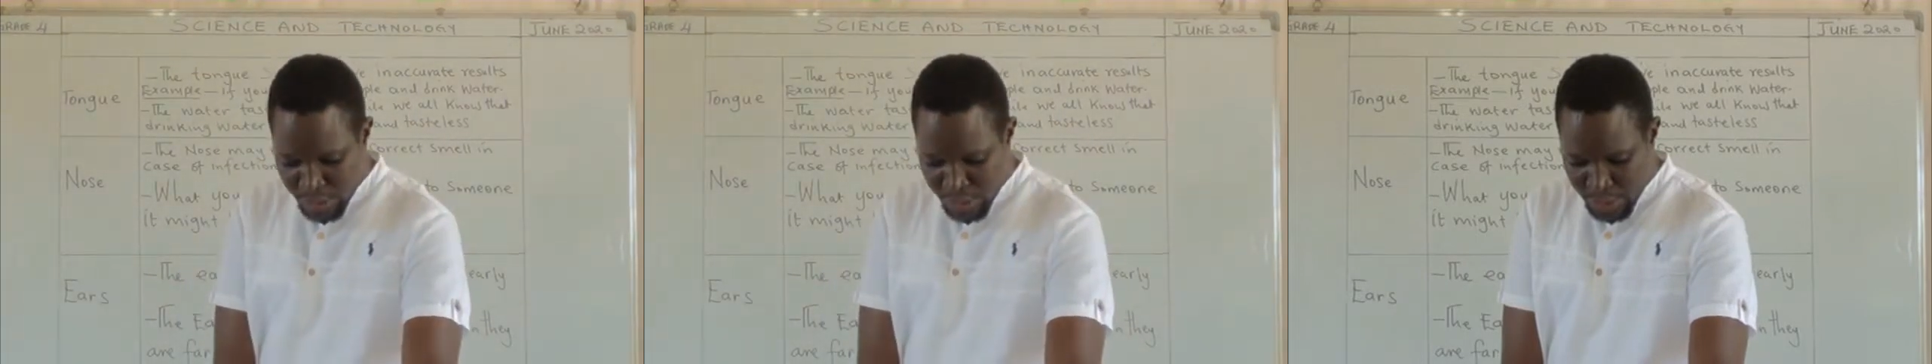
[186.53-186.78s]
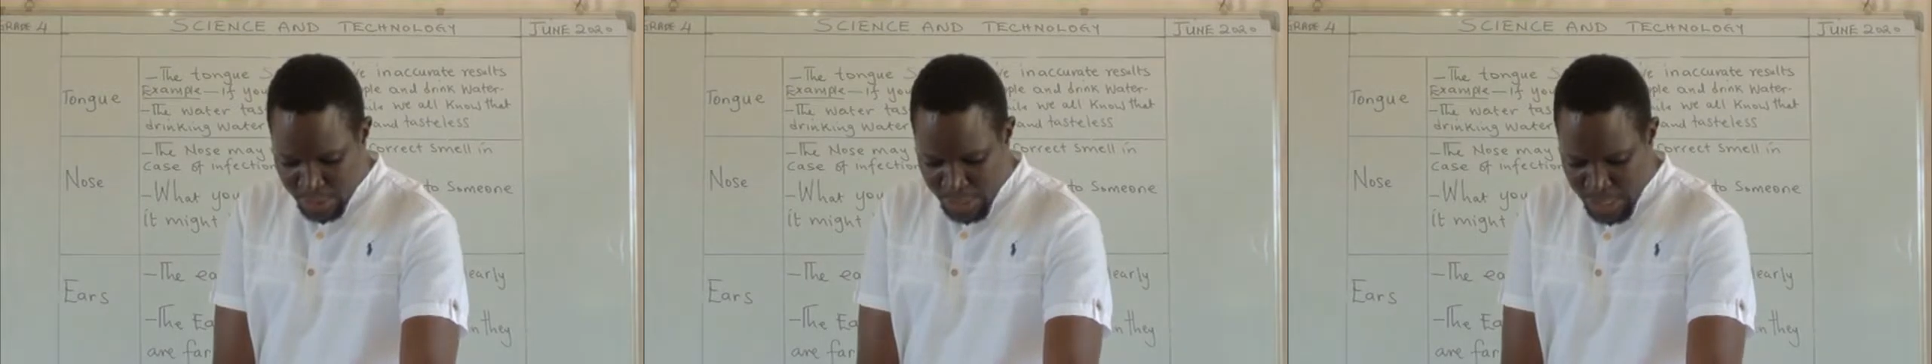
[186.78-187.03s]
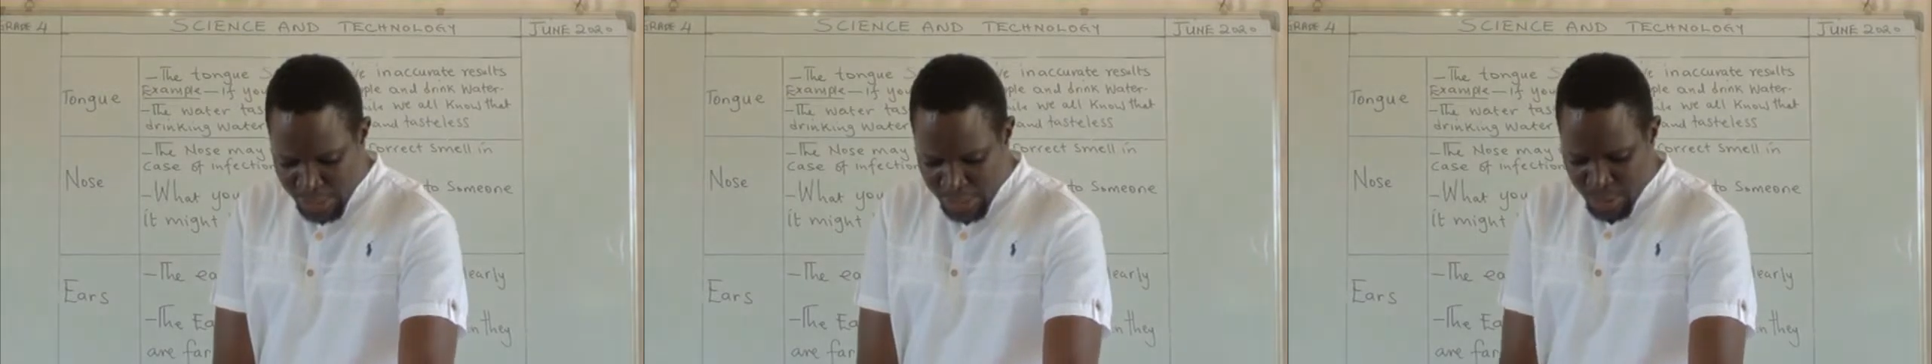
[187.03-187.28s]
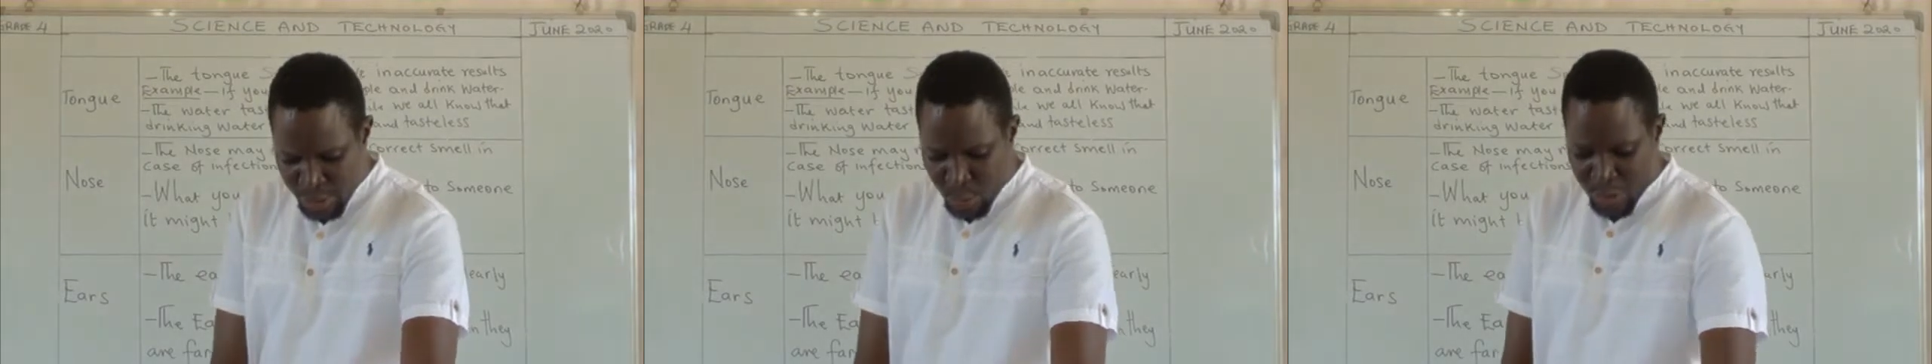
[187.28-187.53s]

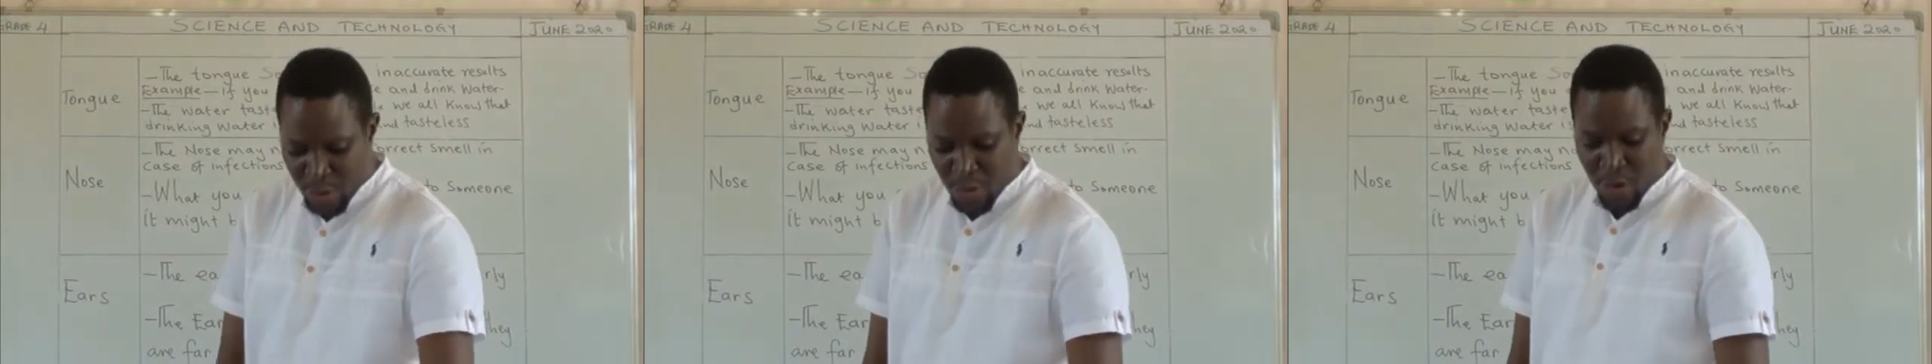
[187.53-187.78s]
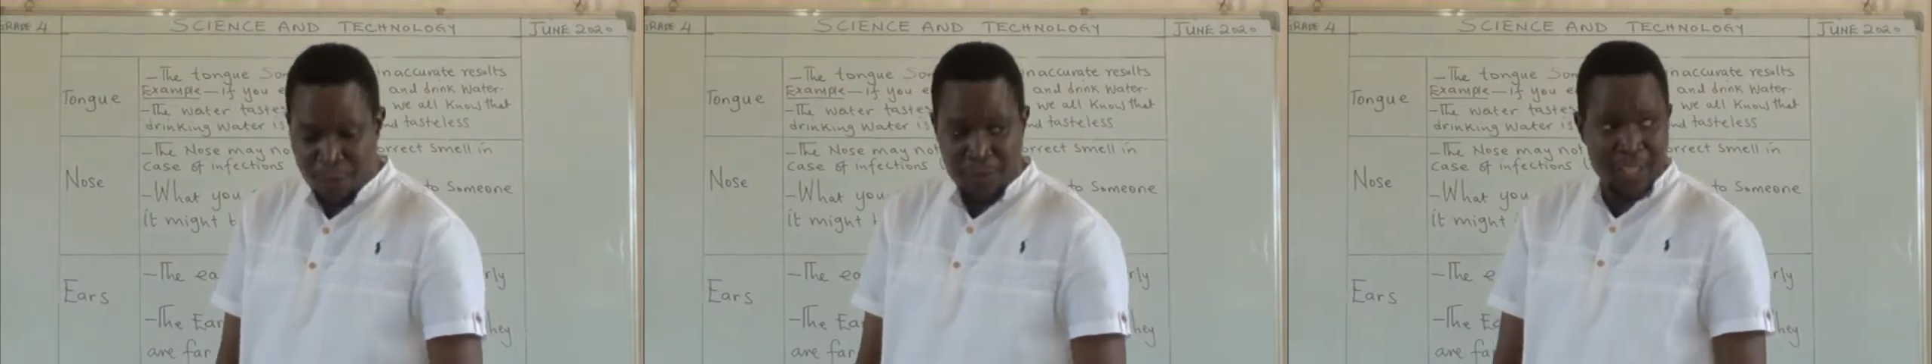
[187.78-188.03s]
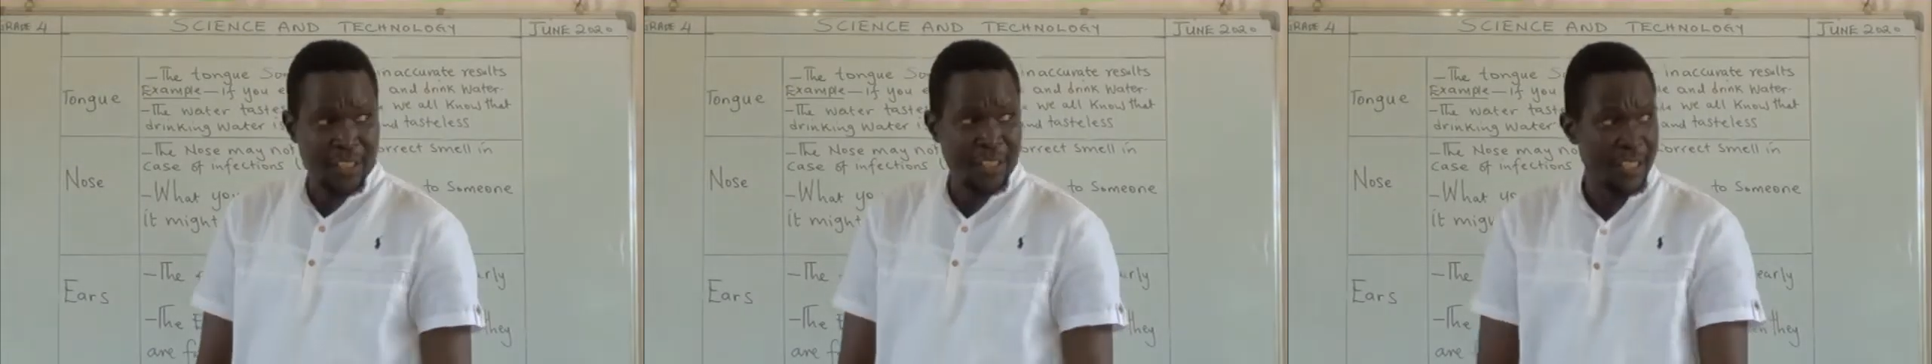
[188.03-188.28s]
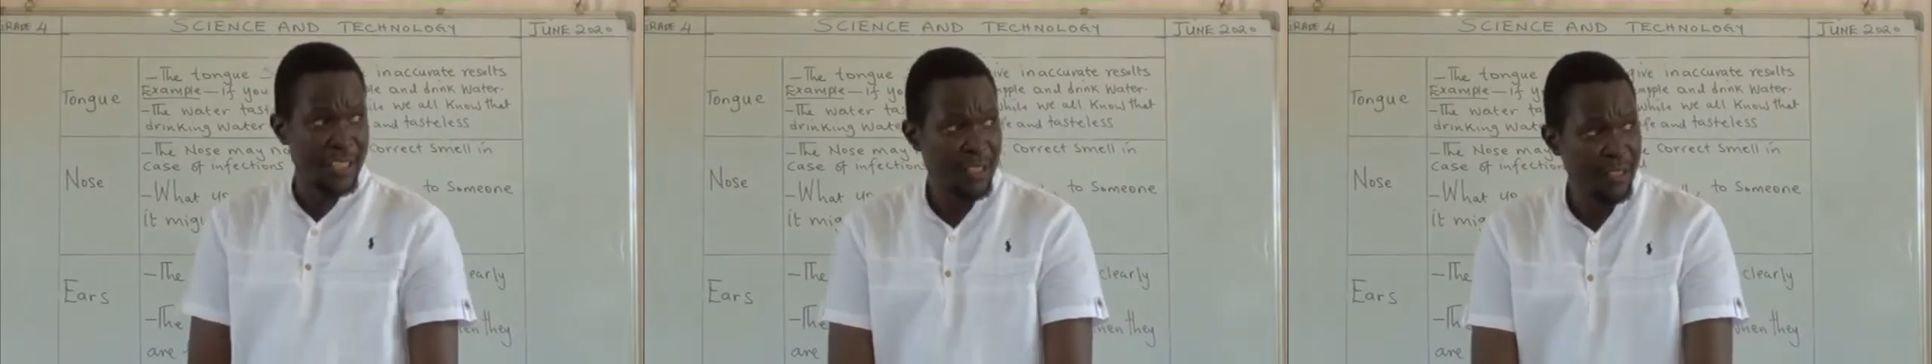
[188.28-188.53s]
Next, we talk of the
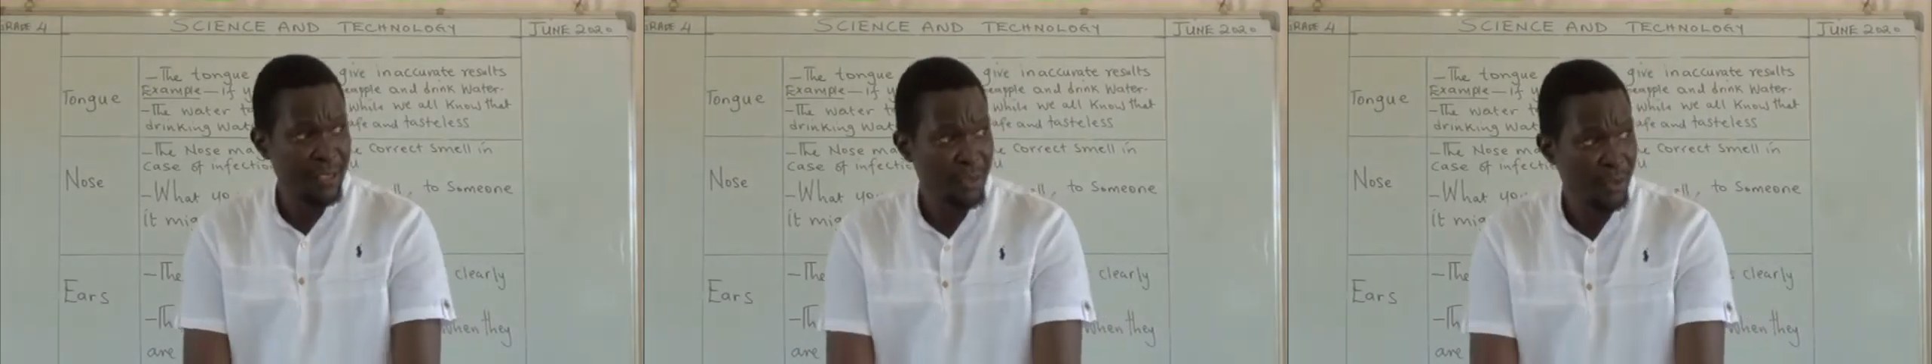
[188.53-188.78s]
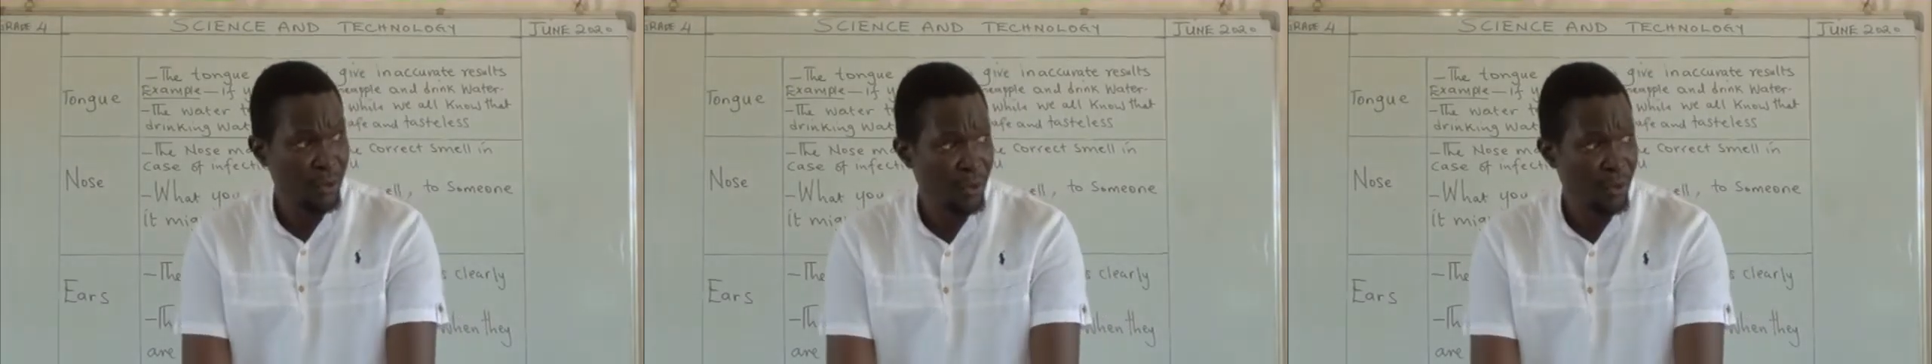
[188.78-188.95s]
skin.